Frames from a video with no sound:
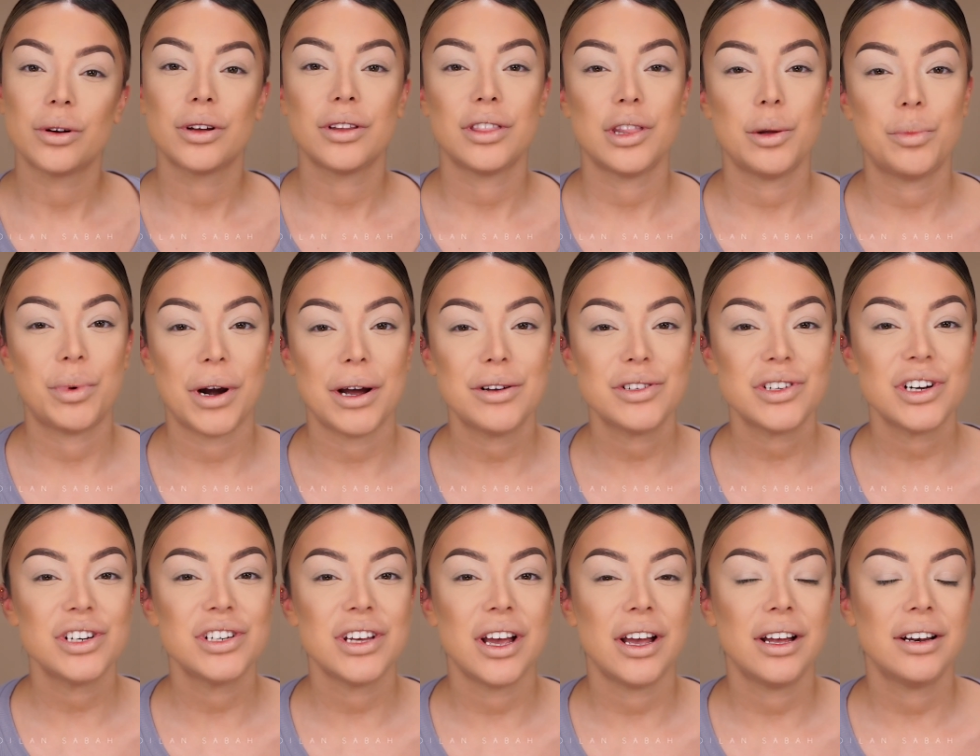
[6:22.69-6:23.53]
The brows
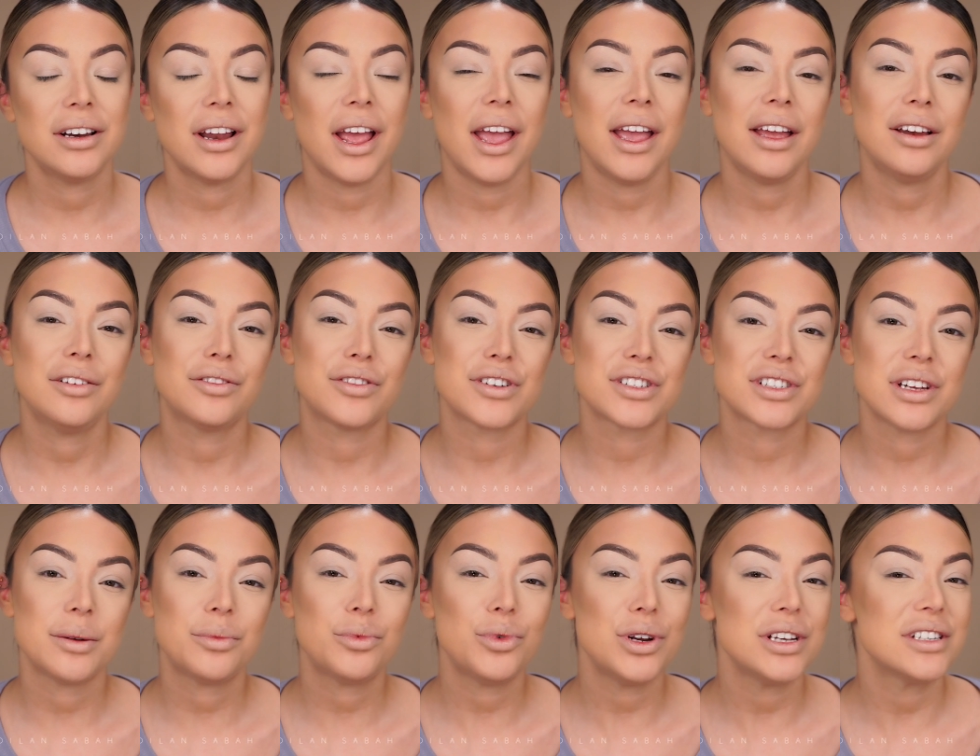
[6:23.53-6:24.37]
are done, and for
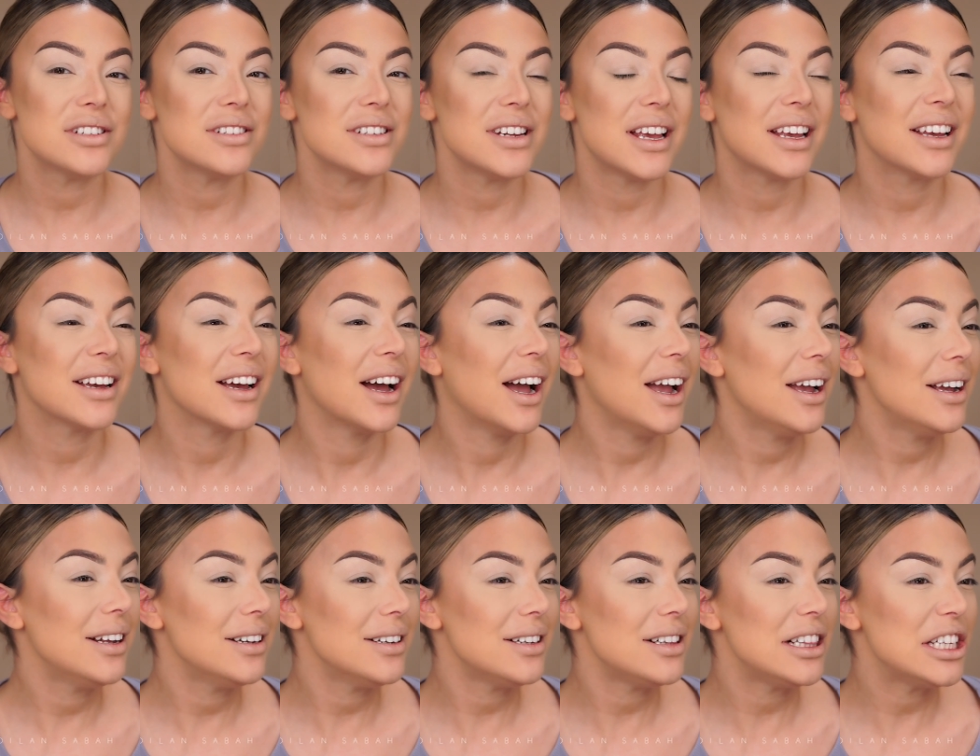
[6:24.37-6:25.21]
some reason they
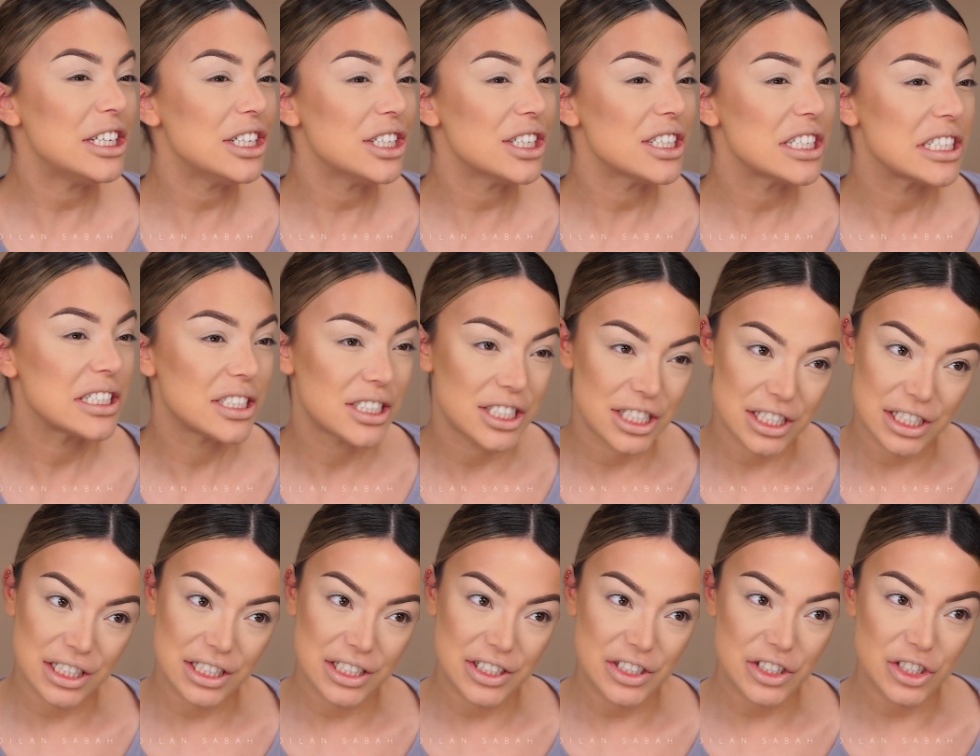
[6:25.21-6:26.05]
kind of look
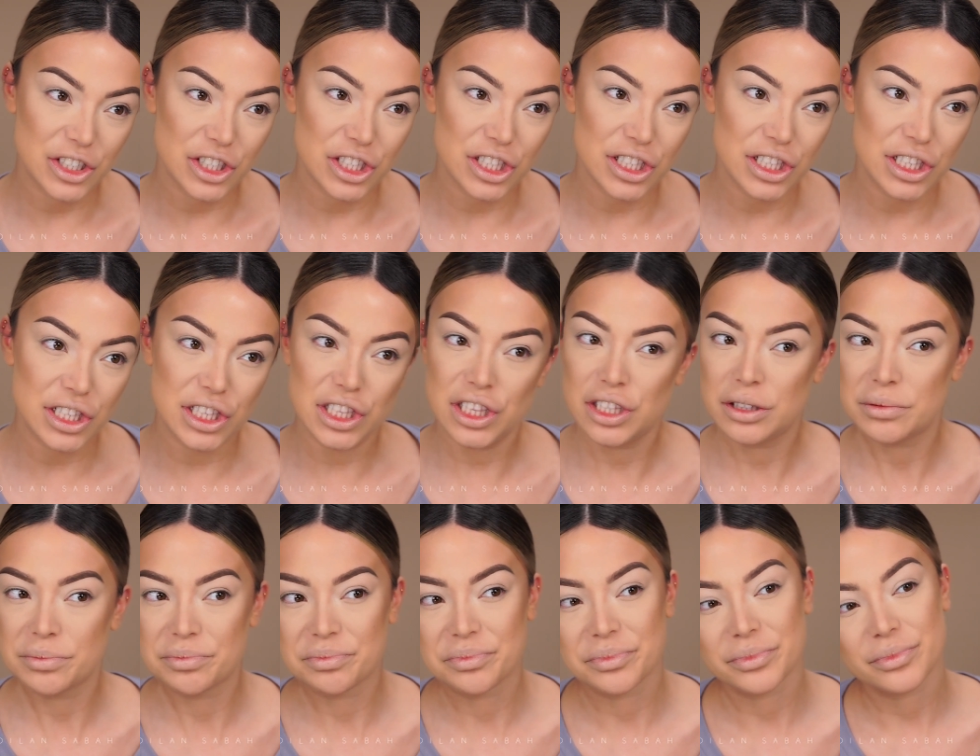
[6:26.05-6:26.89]
a little
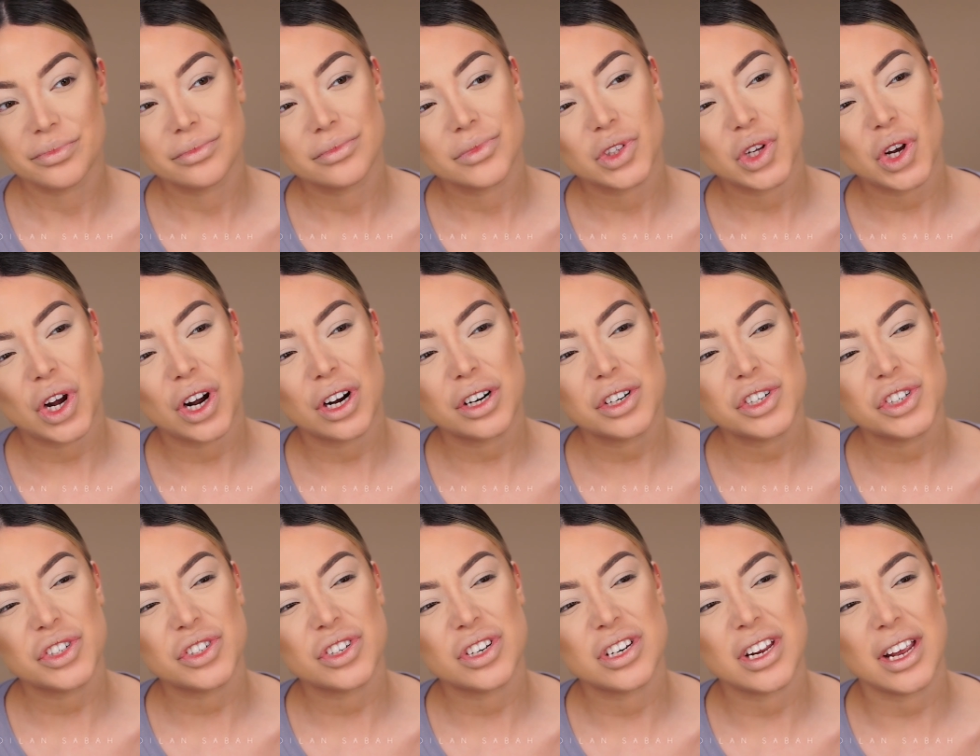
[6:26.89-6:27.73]

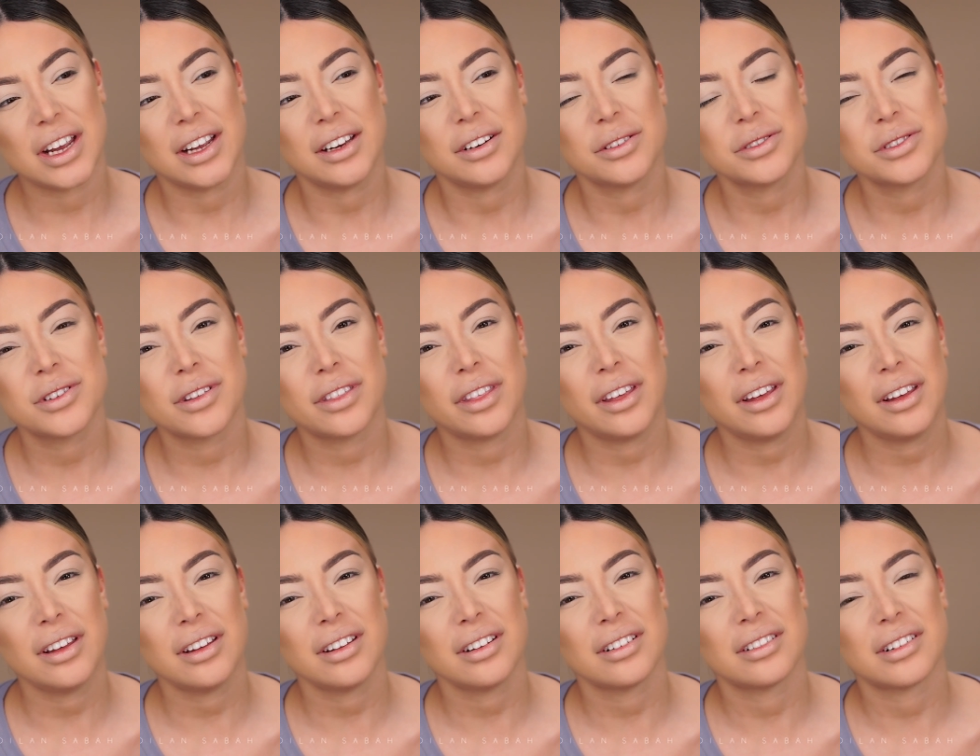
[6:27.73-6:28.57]
harsh today, don't you
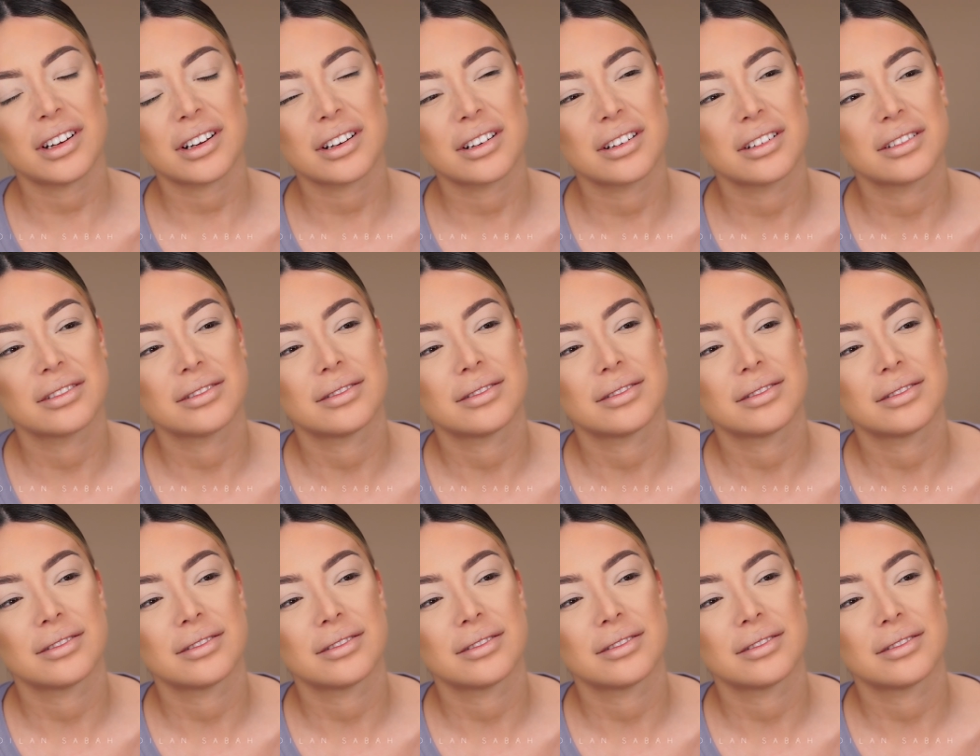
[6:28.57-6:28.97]
think? Like,